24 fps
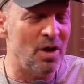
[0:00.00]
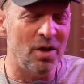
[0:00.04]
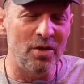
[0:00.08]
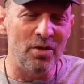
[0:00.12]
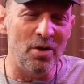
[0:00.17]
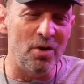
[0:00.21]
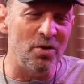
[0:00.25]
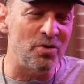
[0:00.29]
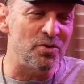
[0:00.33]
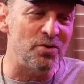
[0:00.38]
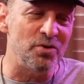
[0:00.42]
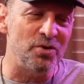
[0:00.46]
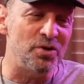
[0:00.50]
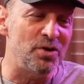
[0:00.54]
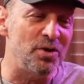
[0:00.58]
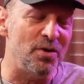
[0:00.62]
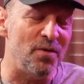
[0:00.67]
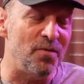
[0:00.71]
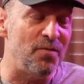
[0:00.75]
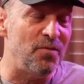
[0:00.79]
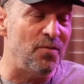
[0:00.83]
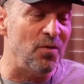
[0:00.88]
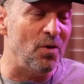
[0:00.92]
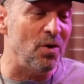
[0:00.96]
Those are still
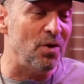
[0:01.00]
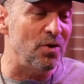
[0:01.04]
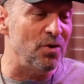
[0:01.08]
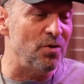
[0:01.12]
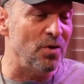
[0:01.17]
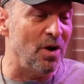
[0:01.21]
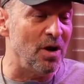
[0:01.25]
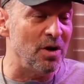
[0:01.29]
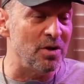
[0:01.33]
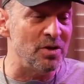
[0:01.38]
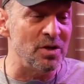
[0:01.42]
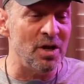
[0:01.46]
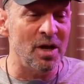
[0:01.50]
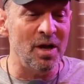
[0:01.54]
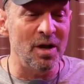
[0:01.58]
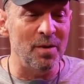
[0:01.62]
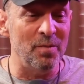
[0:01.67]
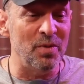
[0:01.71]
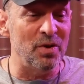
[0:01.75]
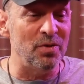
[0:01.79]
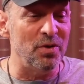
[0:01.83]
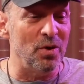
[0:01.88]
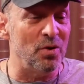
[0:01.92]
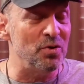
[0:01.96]
full of drugs,
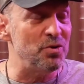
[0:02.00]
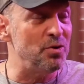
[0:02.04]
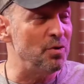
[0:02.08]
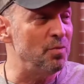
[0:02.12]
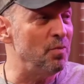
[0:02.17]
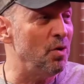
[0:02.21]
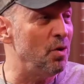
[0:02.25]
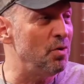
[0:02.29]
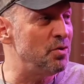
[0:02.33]
but those are